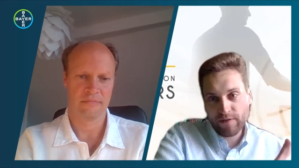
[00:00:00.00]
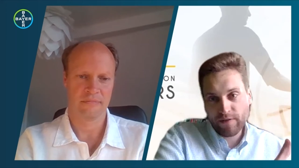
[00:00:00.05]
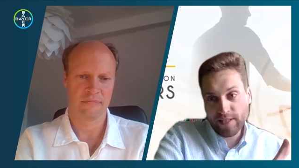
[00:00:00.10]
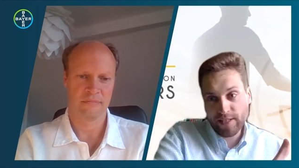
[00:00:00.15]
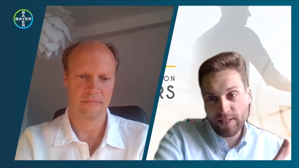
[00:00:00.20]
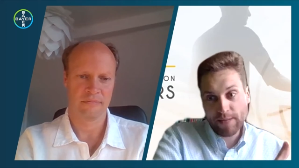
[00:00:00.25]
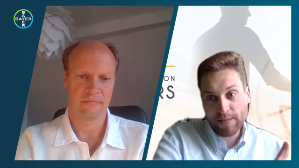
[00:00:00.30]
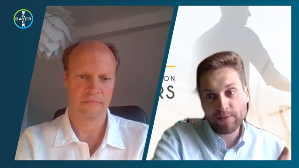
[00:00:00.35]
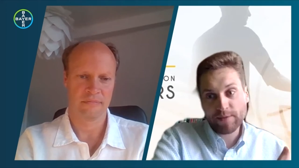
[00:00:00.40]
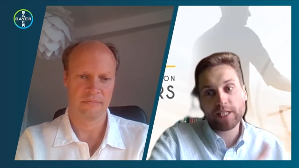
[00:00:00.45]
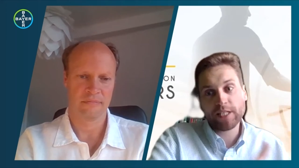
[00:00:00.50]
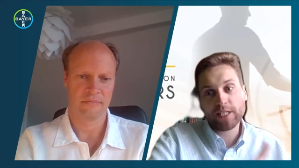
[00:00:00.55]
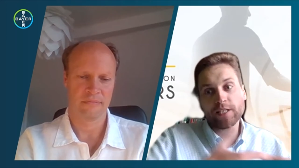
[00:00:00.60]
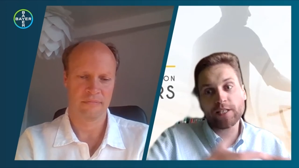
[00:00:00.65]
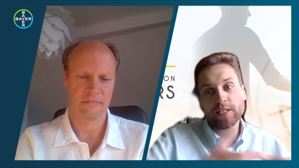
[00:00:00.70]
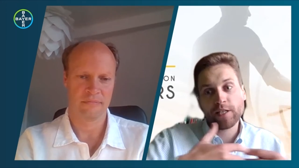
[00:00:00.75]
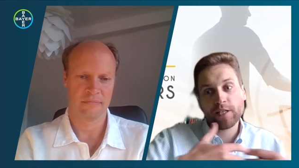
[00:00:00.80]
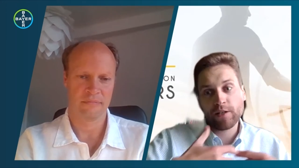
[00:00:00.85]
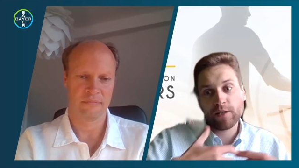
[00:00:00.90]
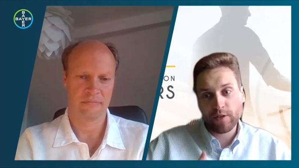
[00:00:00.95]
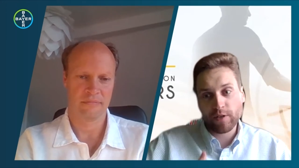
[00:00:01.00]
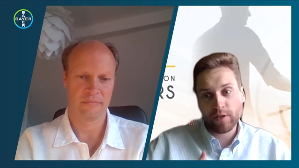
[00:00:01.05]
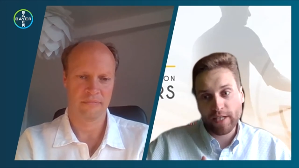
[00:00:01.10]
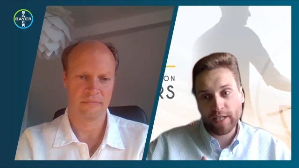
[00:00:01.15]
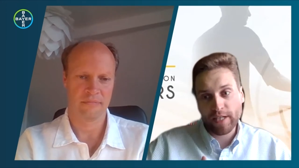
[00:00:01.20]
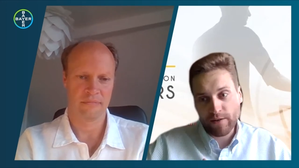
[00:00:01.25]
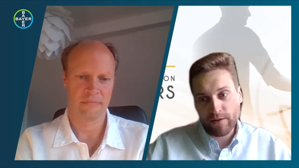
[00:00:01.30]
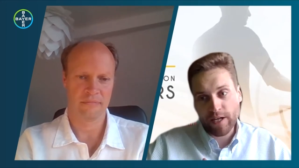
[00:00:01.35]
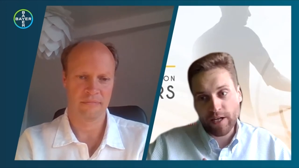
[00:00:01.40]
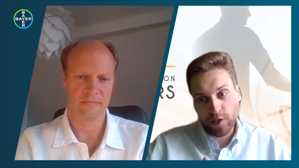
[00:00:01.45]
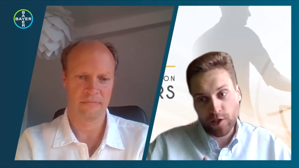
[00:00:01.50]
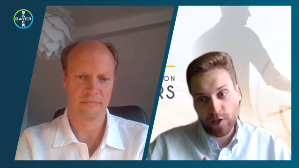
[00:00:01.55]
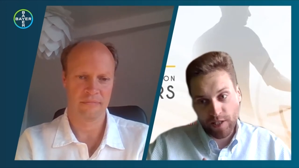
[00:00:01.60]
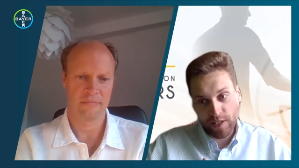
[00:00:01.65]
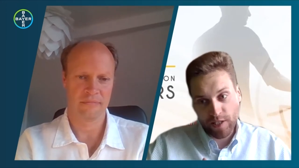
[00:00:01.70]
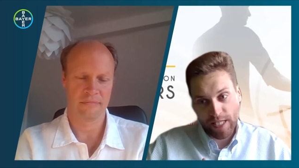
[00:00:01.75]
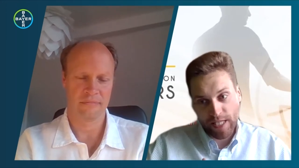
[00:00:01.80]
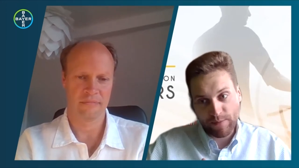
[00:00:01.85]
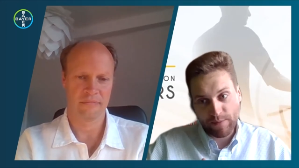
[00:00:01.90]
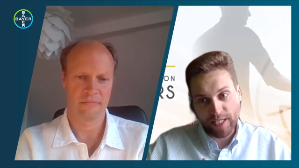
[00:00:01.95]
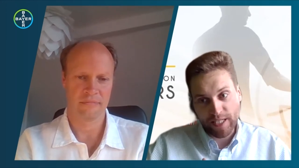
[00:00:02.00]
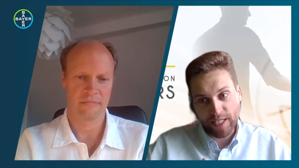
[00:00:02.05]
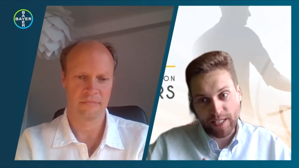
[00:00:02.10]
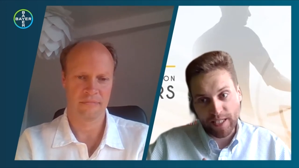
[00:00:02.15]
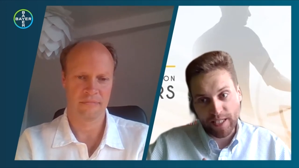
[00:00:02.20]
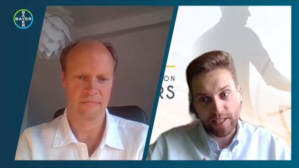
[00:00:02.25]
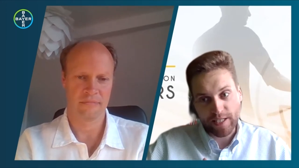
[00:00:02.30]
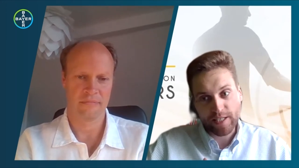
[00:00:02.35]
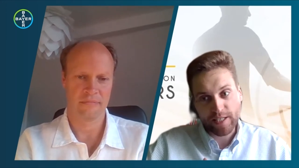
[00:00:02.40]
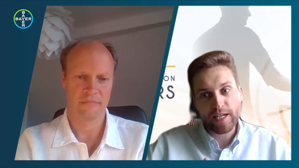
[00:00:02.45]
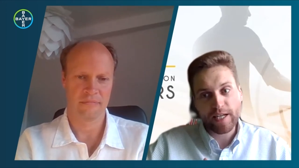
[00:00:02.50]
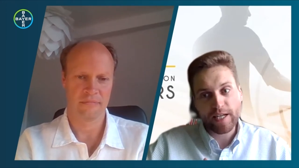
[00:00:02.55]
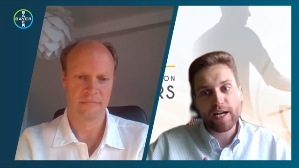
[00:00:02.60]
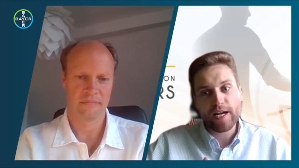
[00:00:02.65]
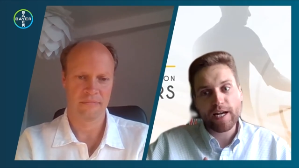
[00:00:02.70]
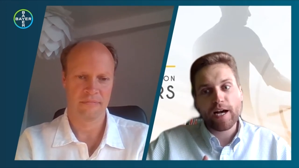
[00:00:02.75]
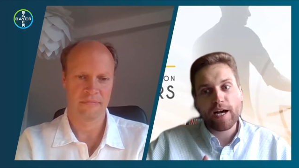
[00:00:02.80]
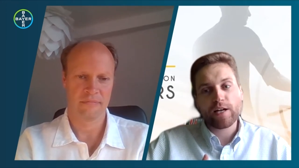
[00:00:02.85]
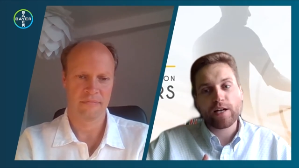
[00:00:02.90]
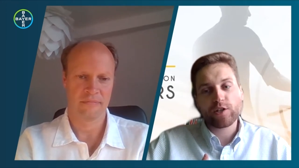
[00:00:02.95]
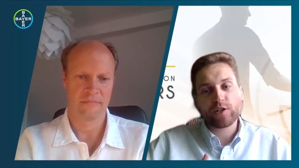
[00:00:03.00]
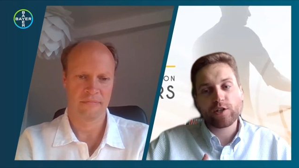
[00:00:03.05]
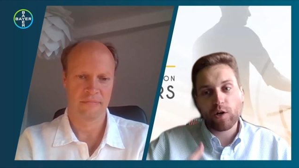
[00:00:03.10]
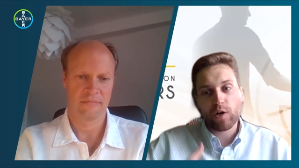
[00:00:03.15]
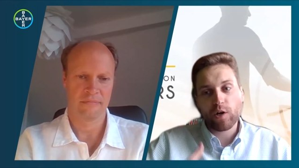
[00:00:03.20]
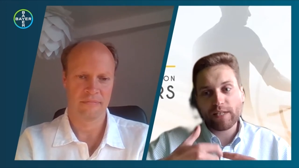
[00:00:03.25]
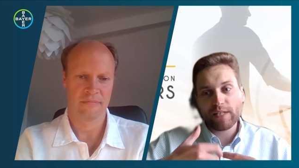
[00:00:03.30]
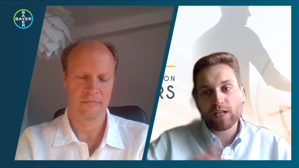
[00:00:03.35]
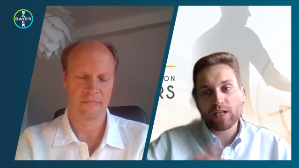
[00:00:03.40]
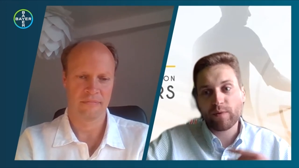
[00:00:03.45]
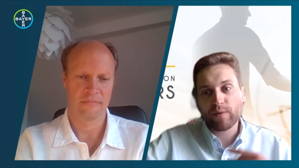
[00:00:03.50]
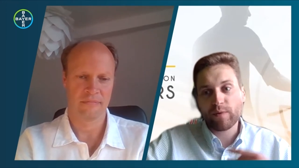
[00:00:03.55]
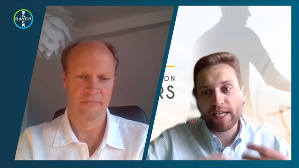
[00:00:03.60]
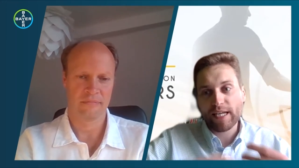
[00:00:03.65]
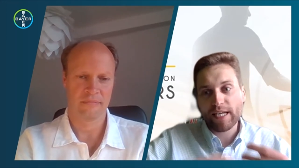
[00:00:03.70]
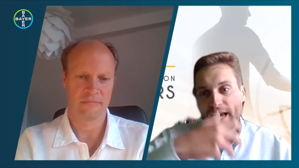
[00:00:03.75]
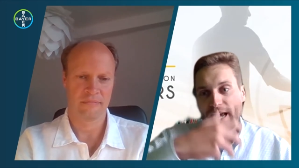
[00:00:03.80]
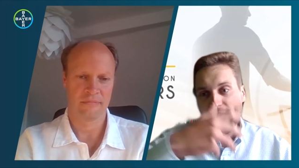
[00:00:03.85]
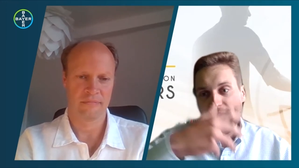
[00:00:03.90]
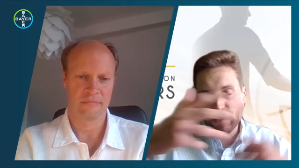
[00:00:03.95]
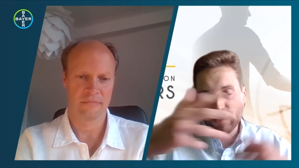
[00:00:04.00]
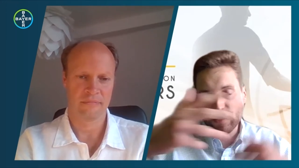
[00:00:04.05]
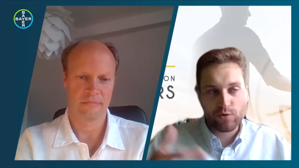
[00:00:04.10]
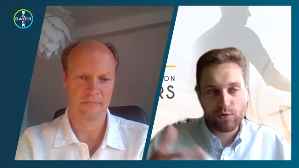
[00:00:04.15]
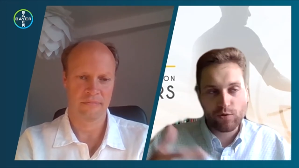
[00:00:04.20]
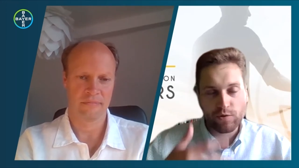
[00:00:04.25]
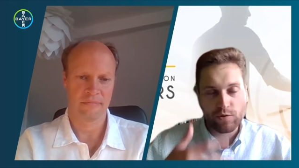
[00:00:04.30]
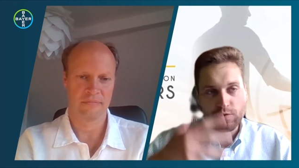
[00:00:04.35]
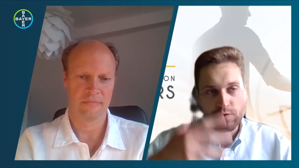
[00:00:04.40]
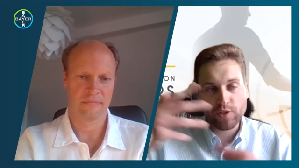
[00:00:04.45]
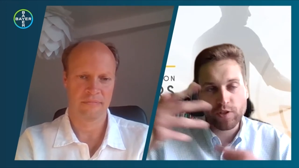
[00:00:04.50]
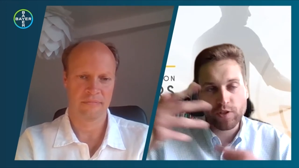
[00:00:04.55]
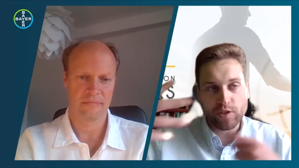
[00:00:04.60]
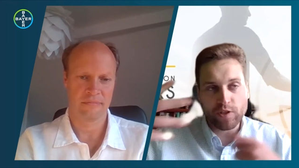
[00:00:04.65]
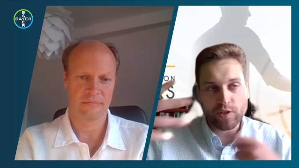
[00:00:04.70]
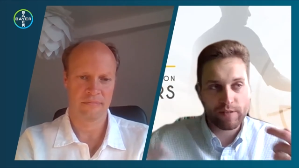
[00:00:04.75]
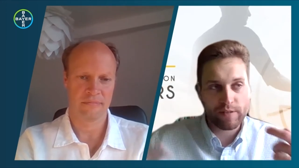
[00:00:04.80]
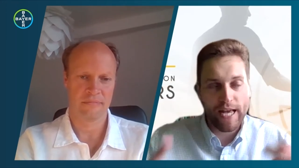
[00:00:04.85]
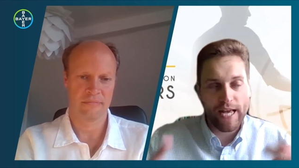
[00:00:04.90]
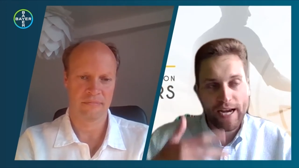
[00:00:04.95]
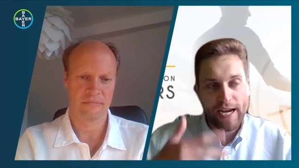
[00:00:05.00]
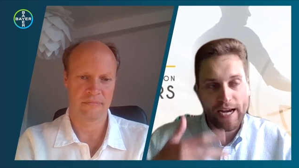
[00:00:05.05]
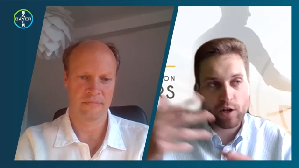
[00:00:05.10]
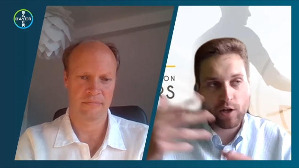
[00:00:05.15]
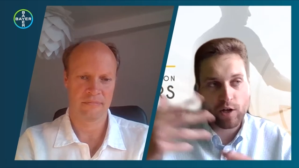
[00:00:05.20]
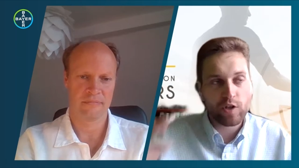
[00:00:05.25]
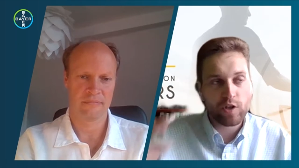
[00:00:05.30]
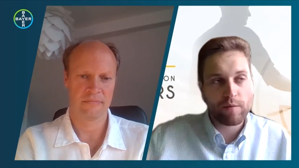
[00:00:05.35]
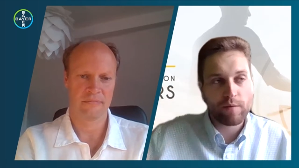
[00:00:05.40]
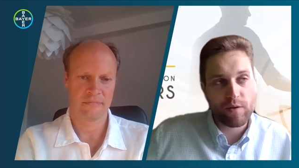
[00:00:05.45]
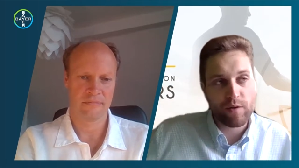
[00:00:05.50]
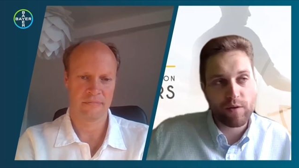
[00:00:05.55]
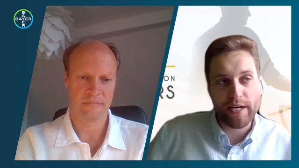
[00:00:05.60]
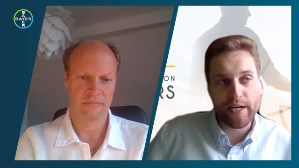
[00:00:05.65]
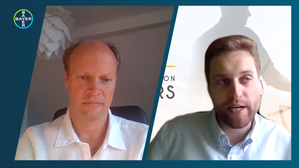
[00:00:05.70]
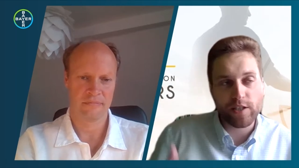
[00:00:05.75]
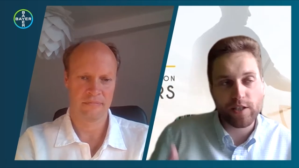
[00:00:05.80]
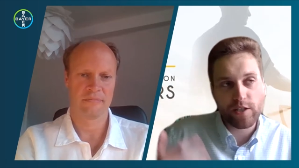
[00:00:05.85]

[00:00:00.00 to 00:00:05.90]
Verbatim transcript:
Speaker 1: different subsidies, including agricultural subsidies, so that we get to, you know, the economy